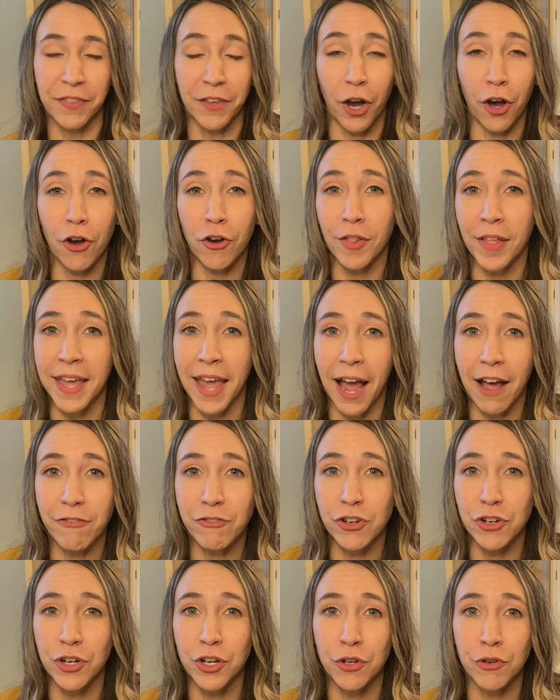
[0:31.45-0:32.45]
early
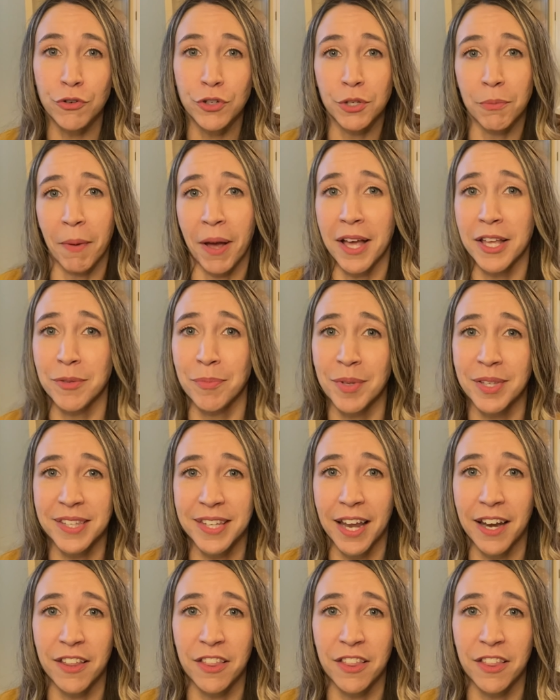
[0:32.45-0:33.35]
afternoon to my husband's side of the